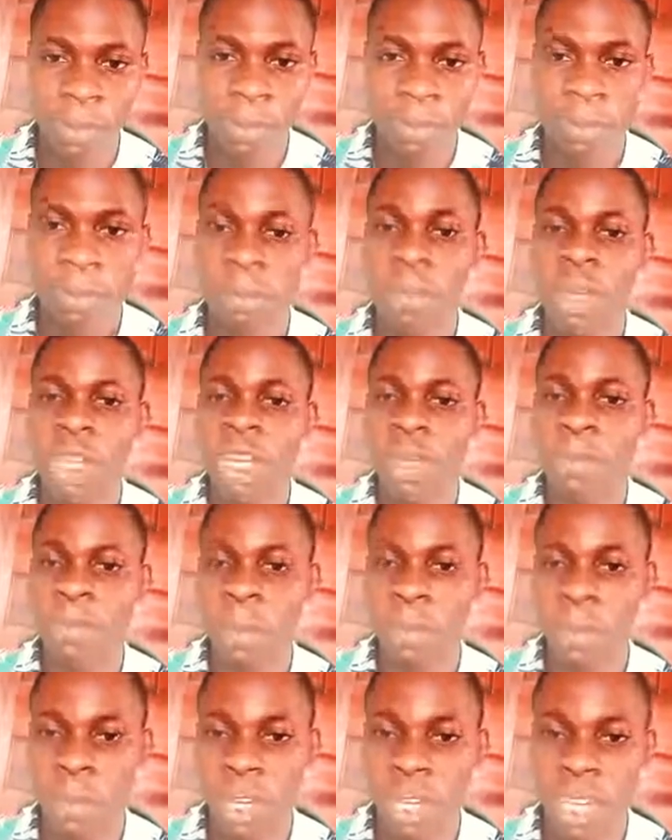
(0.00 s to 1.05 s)
many
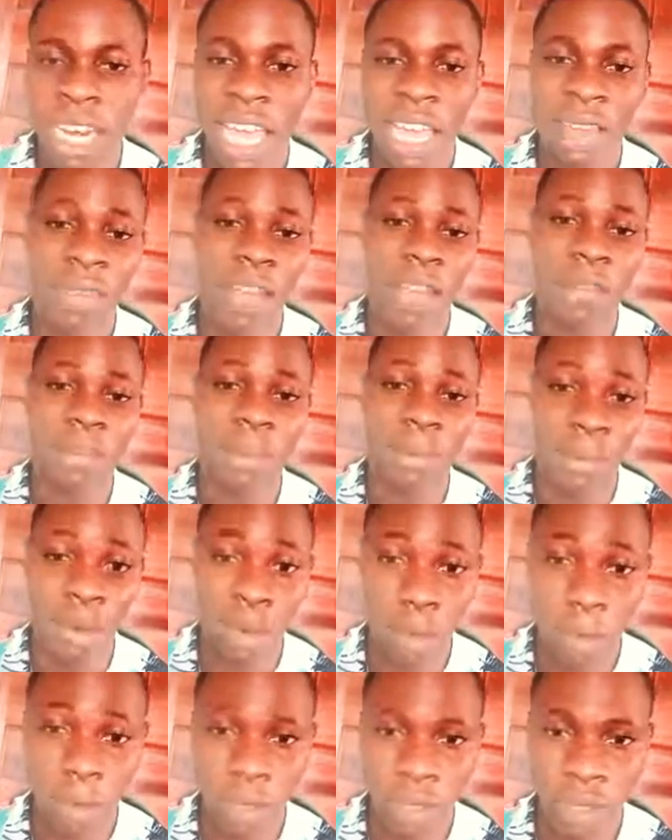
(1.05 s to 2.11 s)
people in life have a
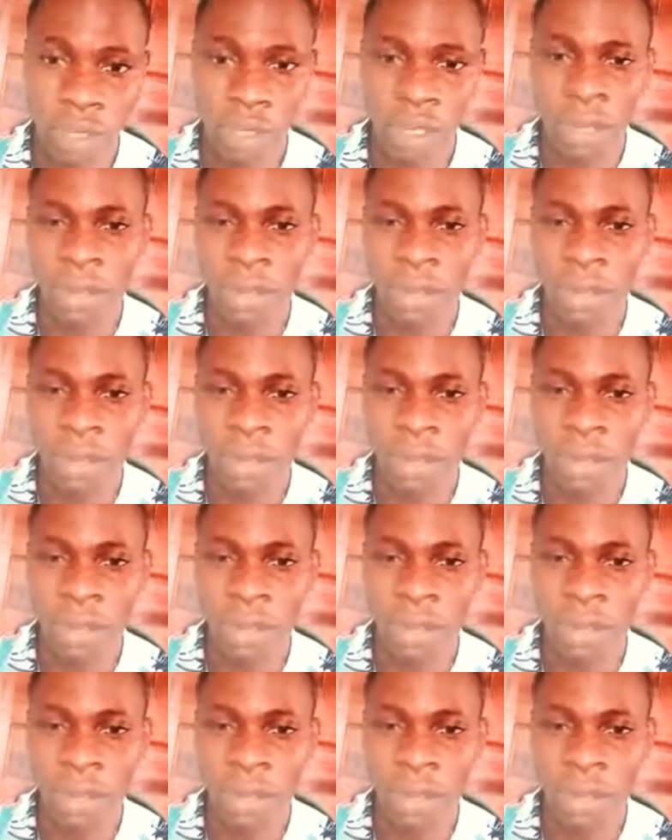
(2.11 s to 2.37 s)
blueprint